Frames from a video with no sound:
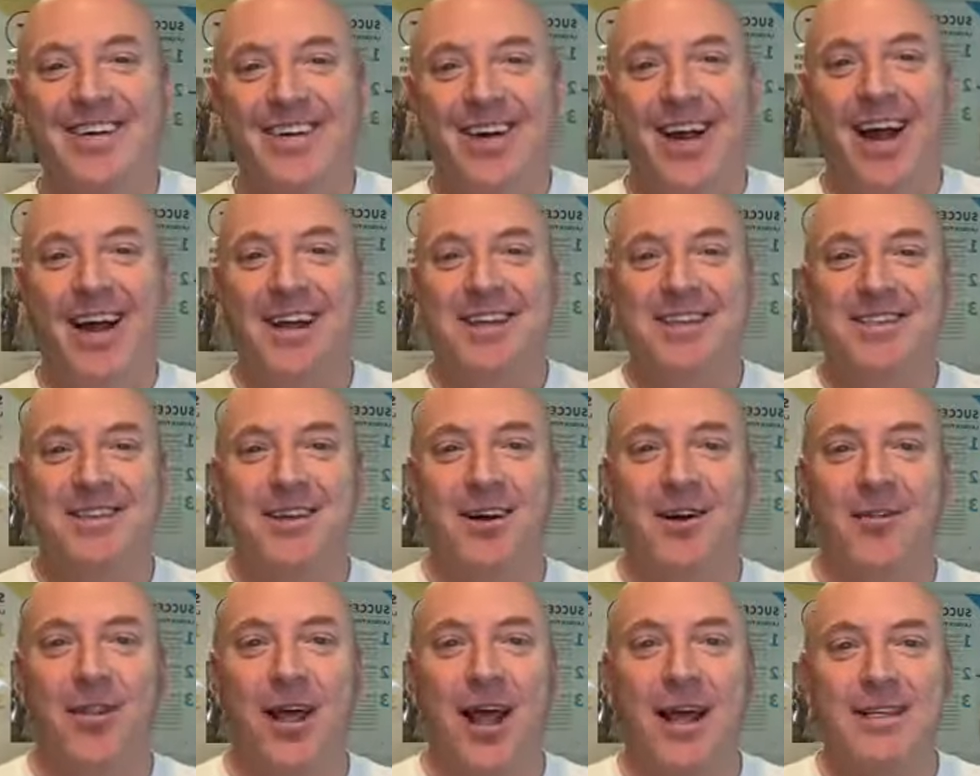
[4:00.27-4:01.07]
Right?
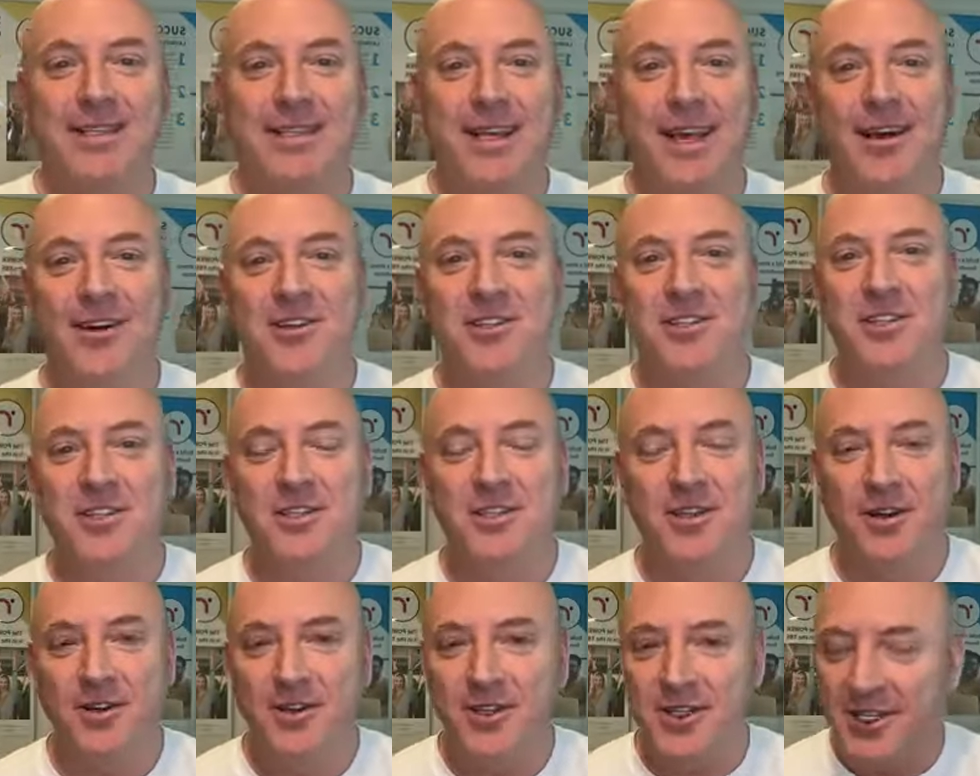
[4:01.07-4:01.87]
So that tells you.
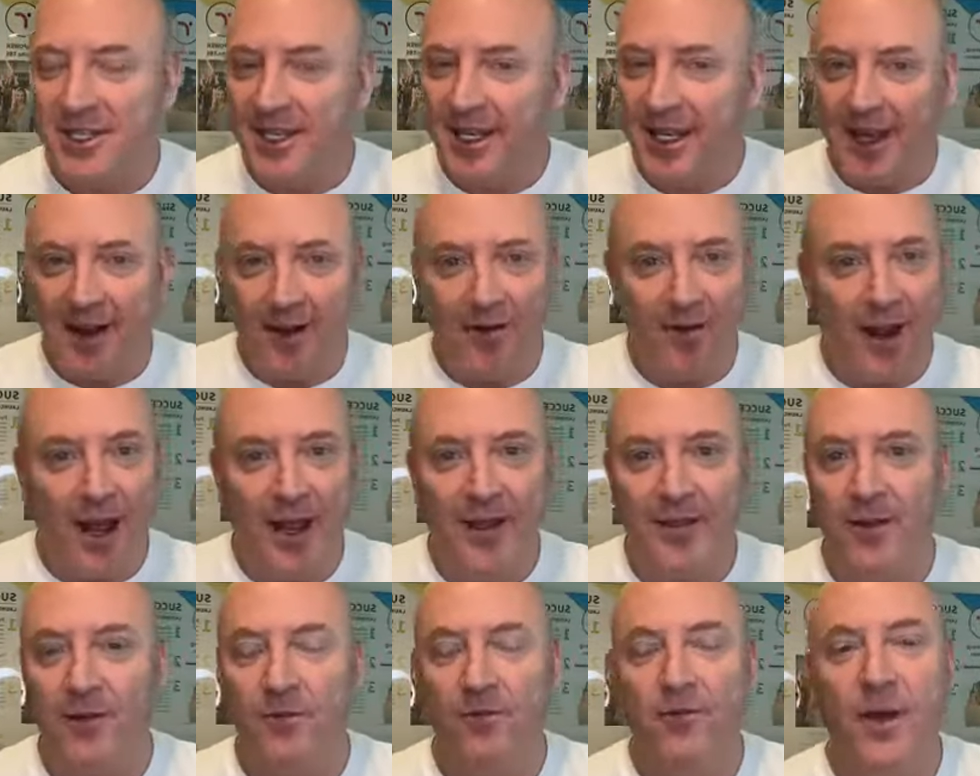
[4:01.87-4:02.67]
So just get it right
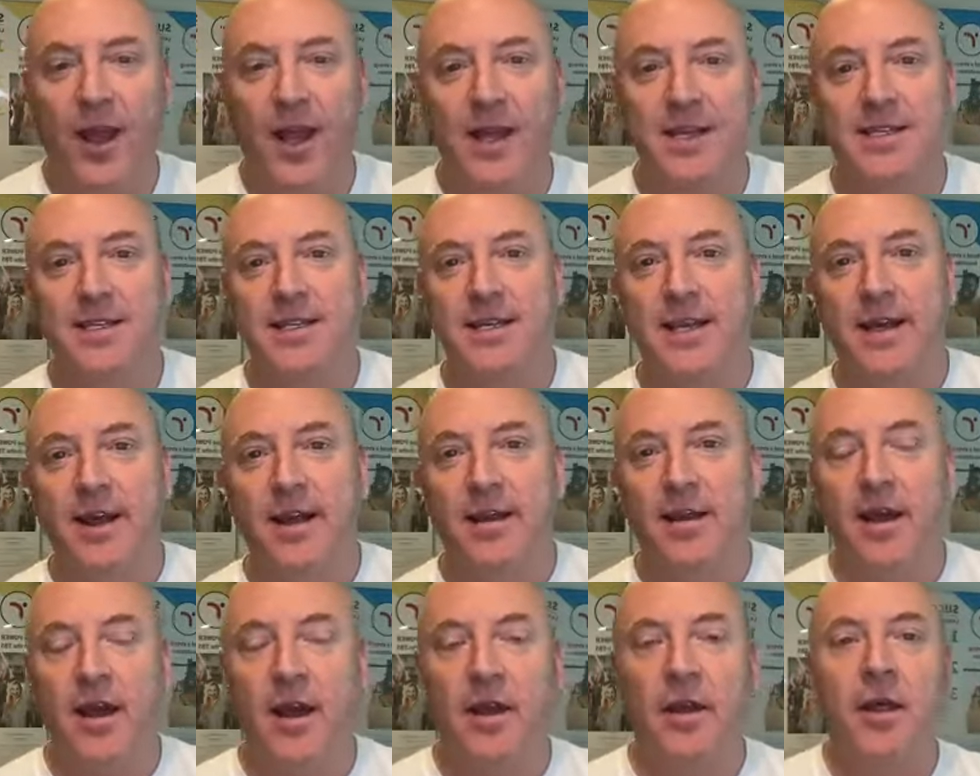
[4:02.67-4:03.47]
in their face and get
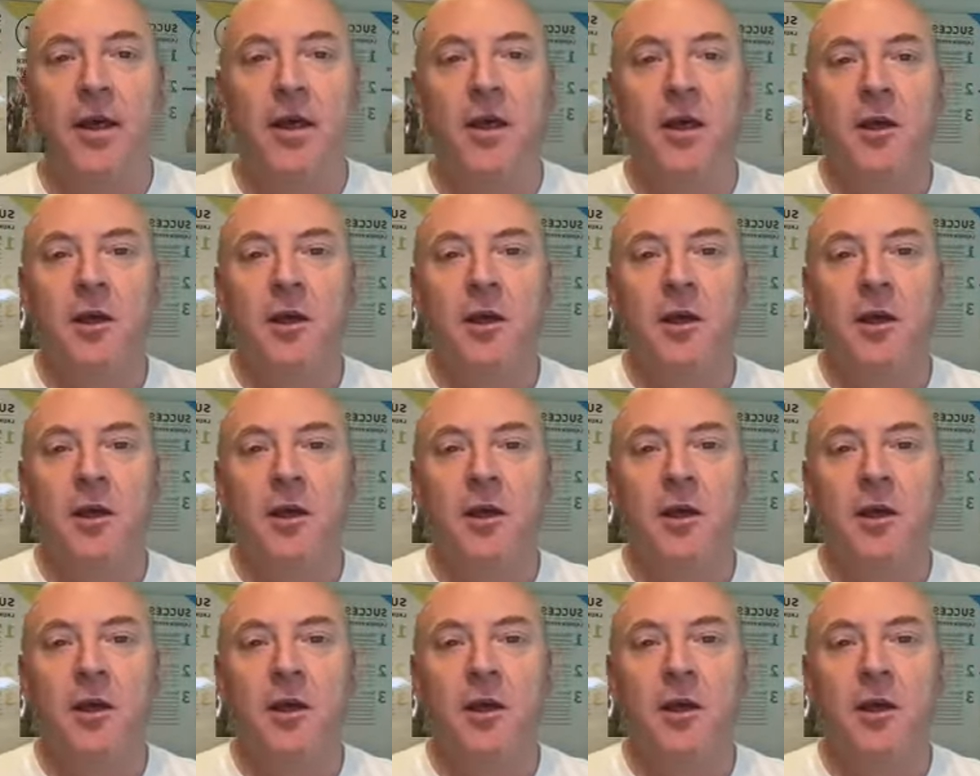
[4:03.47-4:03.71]
it done.